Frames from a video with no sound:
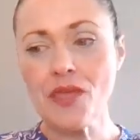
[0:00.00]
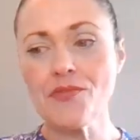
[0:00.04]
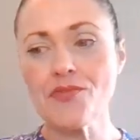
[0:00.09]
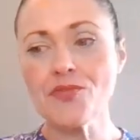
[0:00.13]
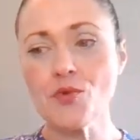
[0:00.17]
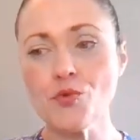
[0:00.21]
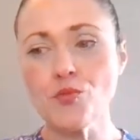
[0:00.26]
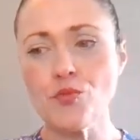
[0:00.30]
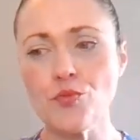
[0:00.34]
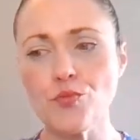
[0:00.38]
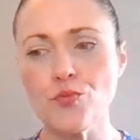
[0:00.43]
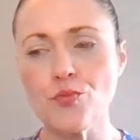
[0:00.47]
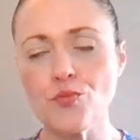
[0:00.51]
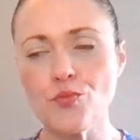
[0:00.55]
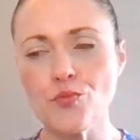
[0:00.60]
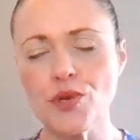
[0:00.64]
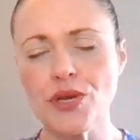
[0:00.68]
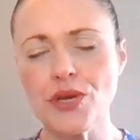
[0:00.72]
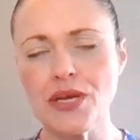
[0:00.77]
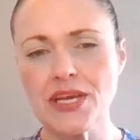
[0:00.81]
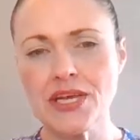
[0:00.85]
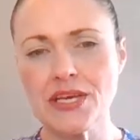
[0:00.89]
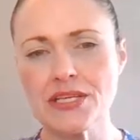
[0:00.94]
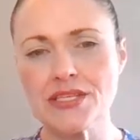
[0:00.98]
The
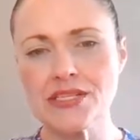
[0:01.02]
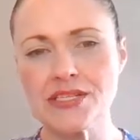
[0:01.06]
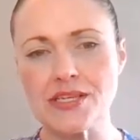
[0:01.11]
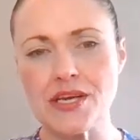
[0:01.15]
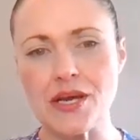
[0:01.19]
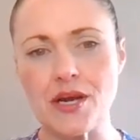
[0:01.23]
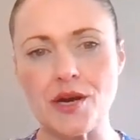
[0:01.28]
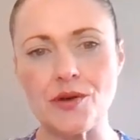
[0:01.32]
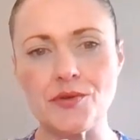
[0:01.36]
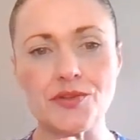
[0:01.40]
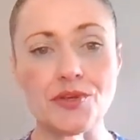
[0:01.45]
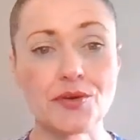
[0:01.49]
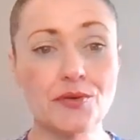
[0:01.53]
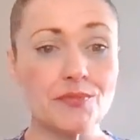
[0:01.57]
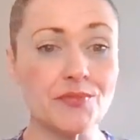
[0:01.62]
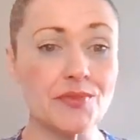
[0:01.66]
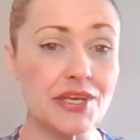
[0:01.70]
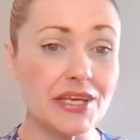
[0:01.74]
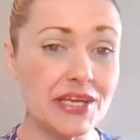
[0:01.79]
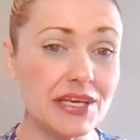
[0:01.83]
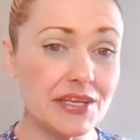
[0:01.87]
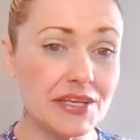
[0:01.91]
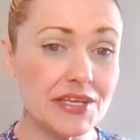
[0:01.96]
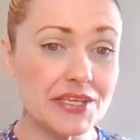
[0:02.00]
readings are the
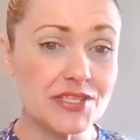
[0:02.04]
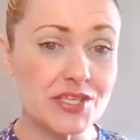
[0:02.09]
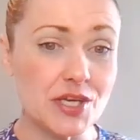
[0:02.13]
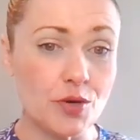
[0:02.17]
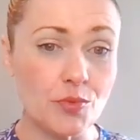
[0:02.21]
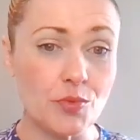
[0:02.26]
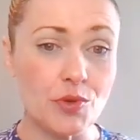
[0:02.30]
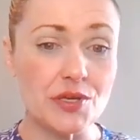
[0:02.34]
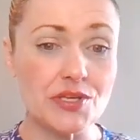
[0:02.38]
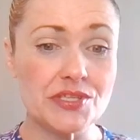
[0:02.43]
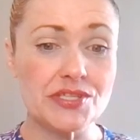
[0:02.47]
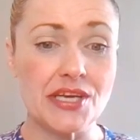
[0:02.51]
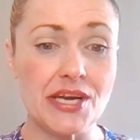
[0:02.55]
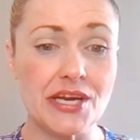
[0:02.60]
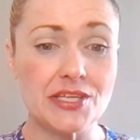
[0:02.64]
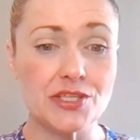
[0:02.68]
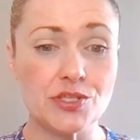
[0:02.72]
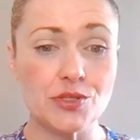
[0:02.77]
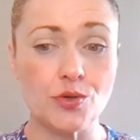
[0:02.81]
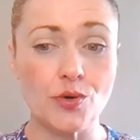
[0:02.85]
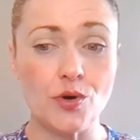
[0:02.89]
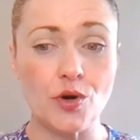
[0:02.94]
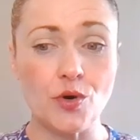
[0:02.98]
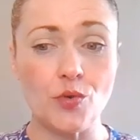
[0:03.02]
healing ceremonies that I
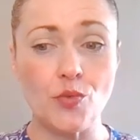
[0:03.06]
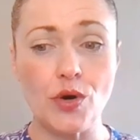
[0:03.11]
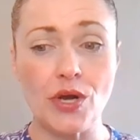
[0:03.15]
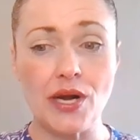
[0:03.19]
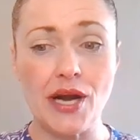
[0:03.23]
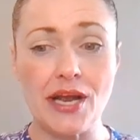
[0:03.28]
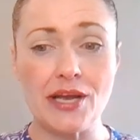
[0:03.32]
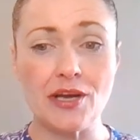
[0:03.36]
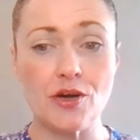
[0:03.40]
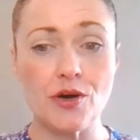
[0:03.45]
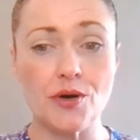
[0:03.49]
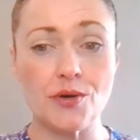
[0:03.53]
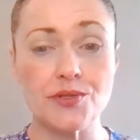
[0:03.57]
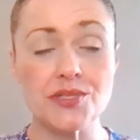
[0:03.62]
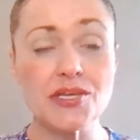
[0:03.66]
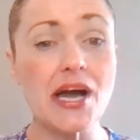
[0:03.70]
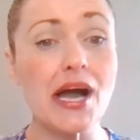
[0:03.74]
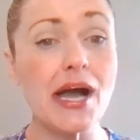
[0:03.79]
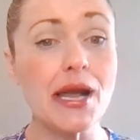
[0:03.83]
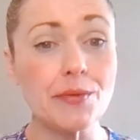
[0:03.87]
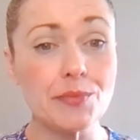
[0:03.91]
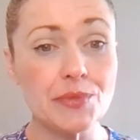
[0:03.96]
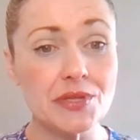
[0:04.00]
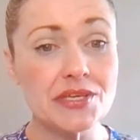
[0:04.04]
do are what I call
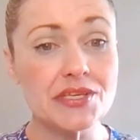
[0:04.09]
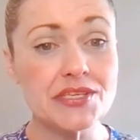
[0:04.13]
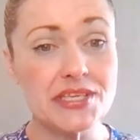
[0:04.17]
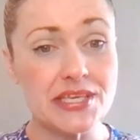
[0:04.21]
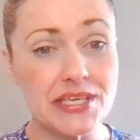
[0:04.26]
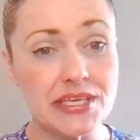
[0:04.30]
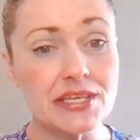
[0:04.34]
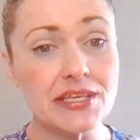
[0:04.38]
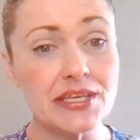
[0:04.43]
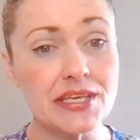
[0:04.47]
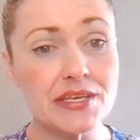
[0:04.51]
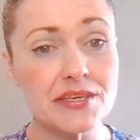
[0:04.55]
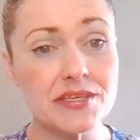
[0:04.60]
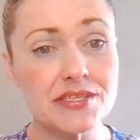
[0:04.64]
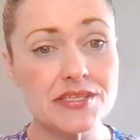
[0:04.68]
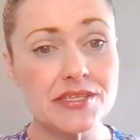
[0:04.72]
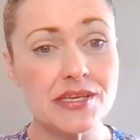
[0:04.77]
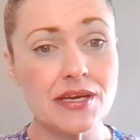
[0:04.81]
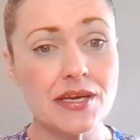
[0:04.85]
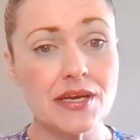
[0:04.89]
timeless healings.